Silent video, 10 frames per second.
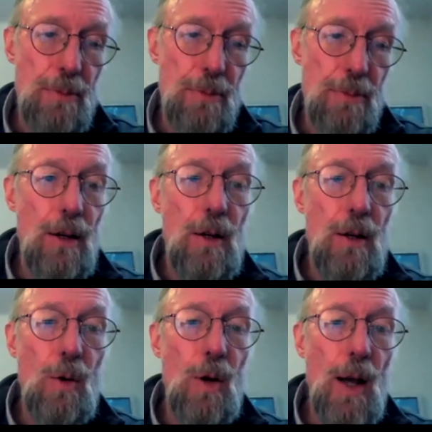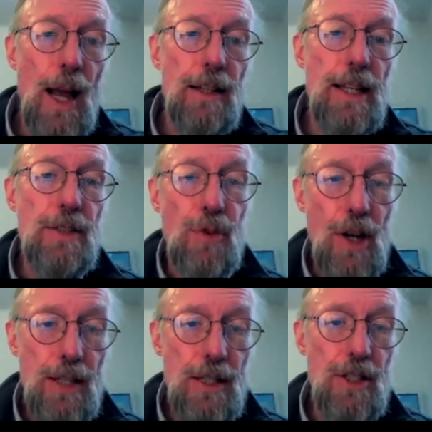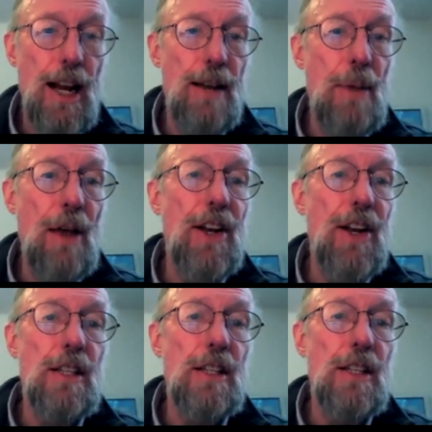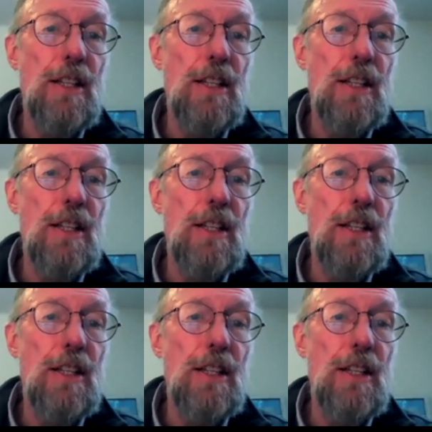But at least for us as United Methodists,